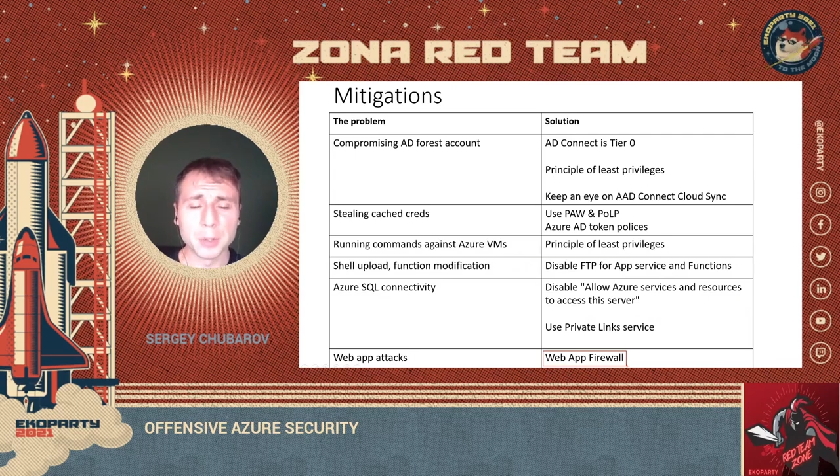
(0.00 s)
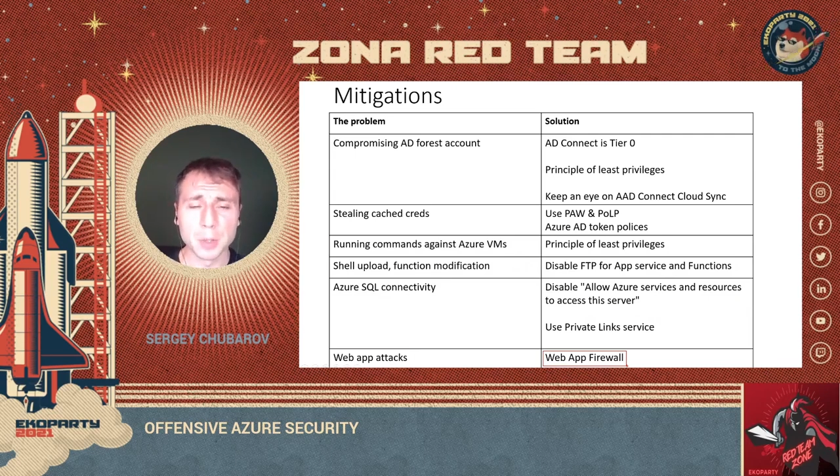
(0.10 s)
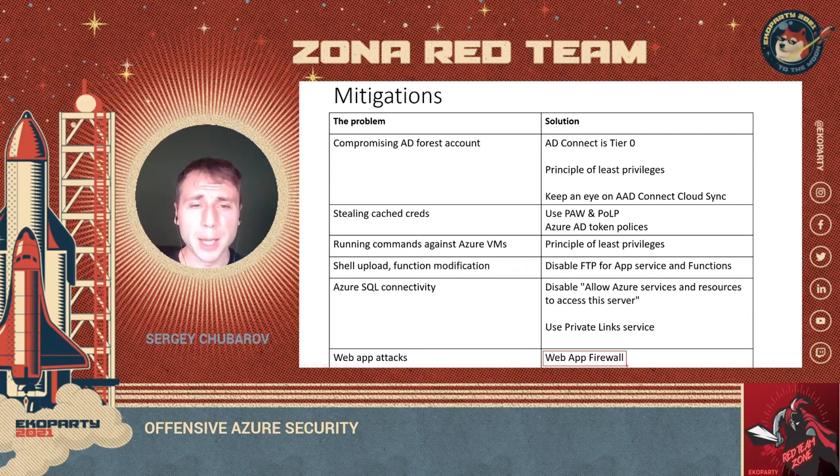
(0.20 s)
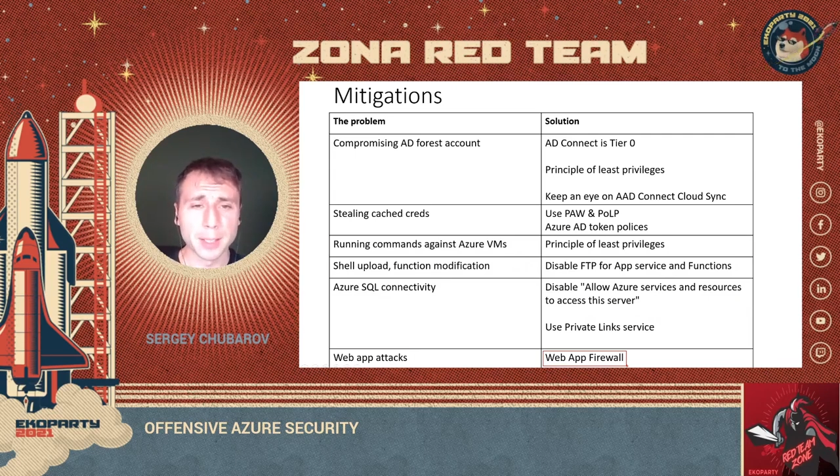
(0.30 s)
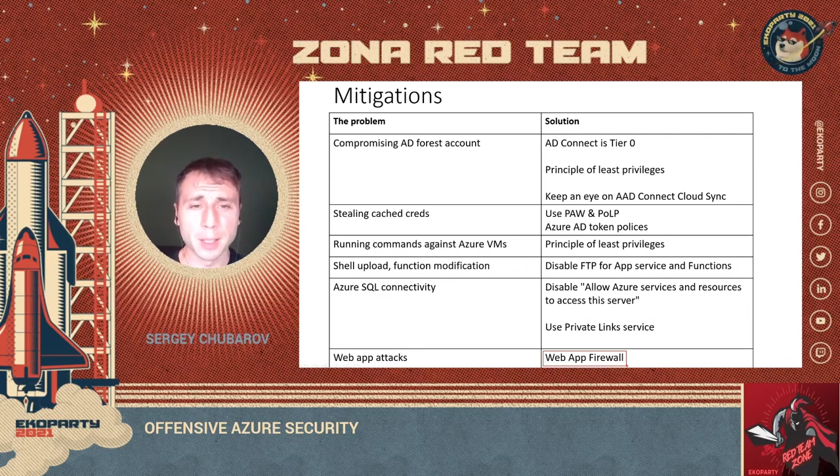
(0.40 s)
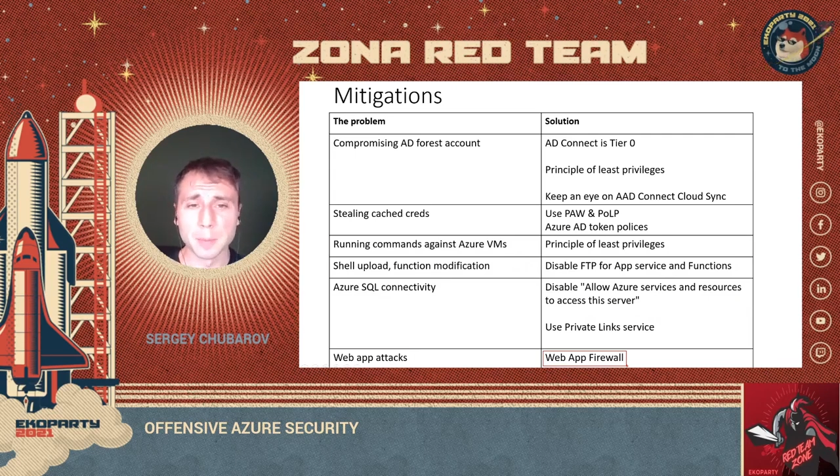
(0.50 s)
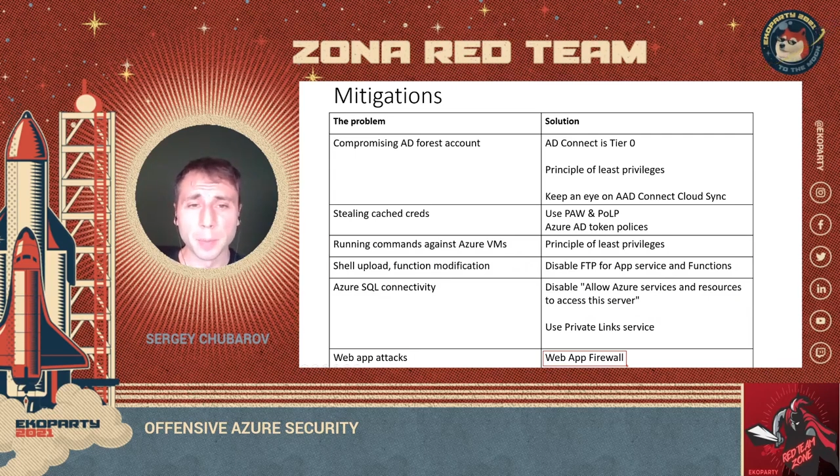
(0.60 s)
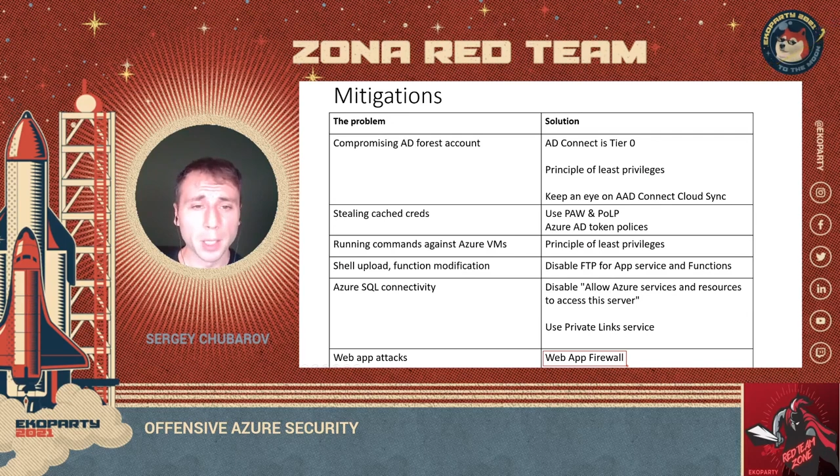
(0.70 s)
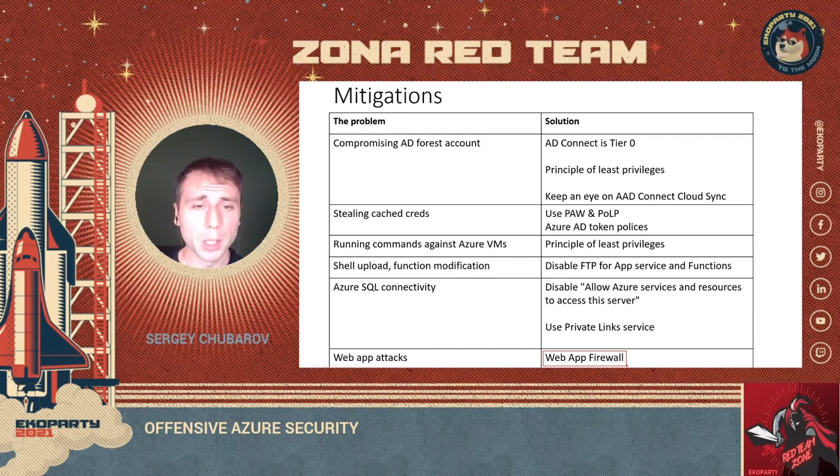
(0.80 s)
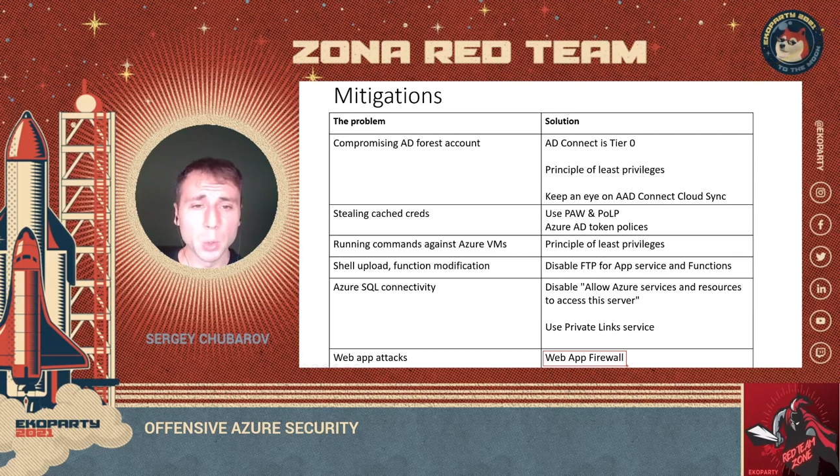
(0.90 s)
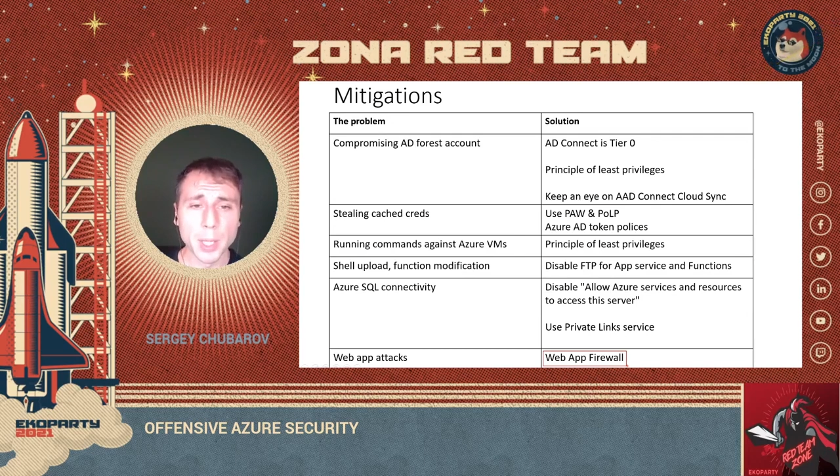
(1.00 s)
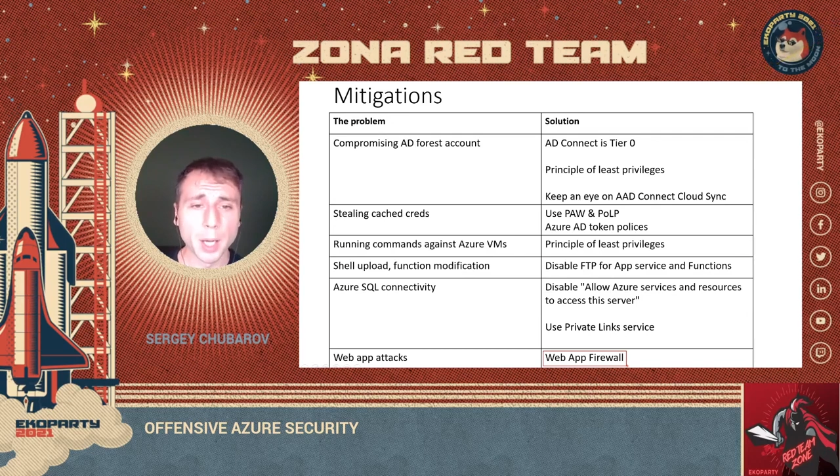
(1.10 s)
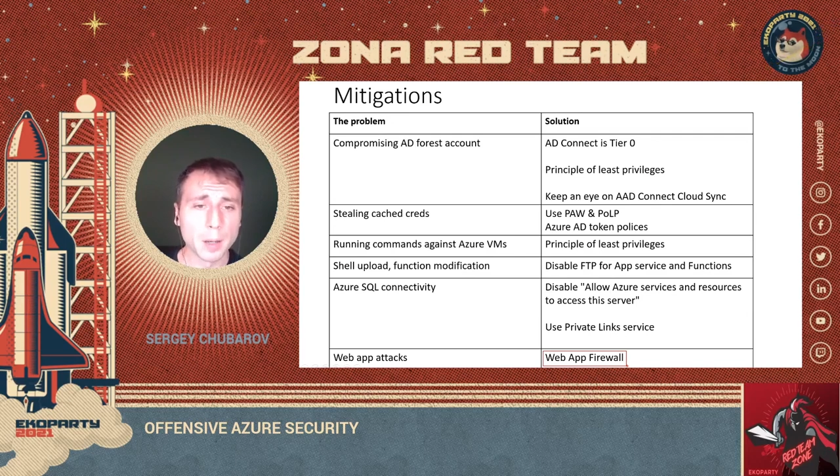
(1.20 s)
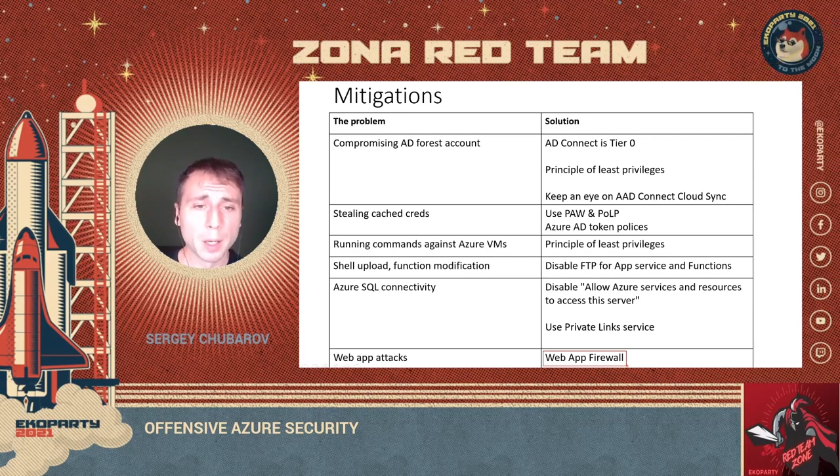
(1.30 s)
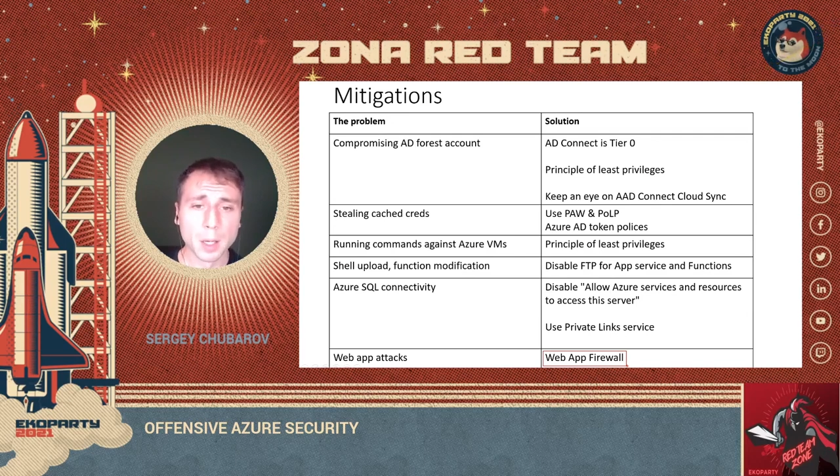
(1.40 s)
you like
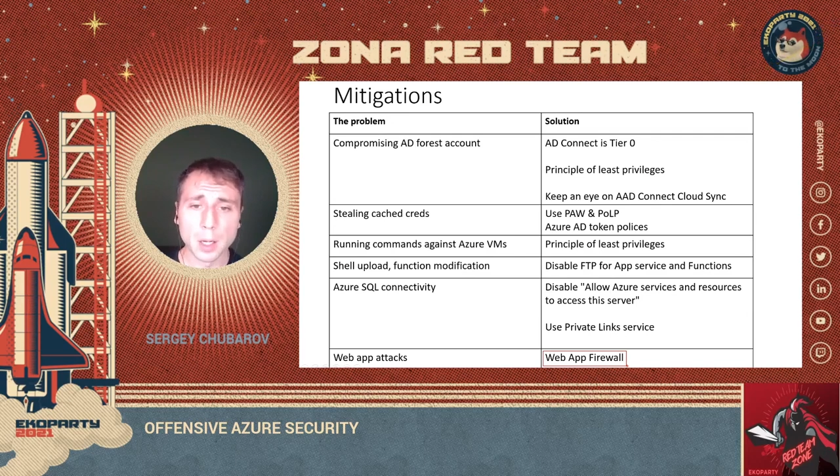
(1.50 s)
Barracuda,